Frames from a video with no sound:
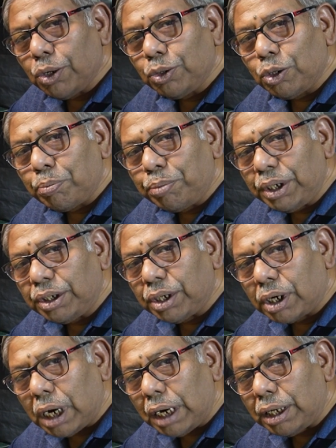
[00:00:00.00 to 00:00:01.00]
you the
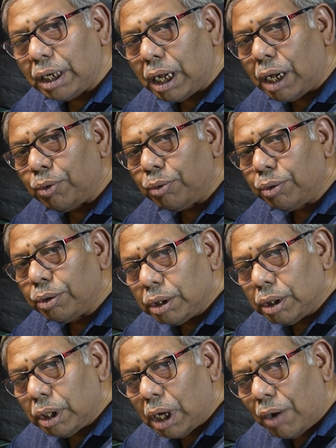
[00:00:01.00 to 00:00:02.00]
picture right now
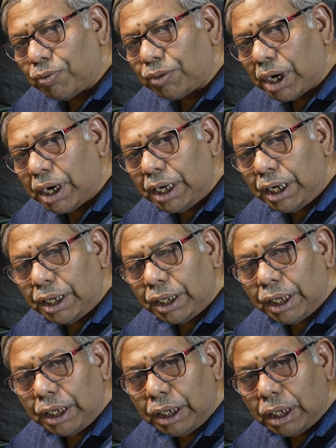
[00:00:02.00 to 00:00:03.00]
after
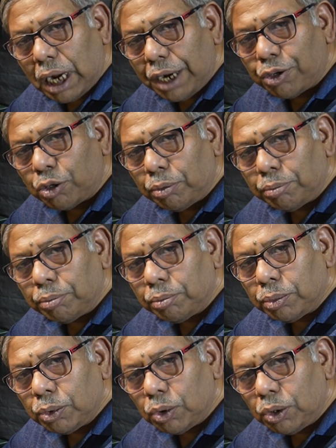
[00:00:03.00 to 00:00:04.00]
editing in Lightroom
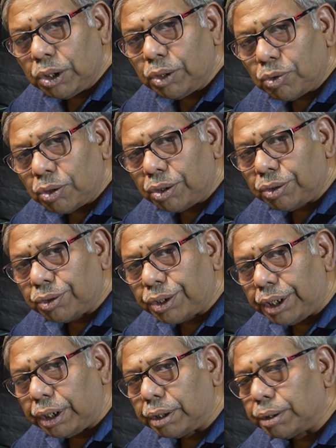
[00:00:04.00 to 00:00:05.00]

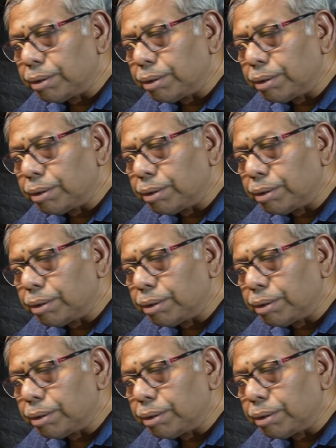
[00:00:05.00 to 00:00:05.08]
2023.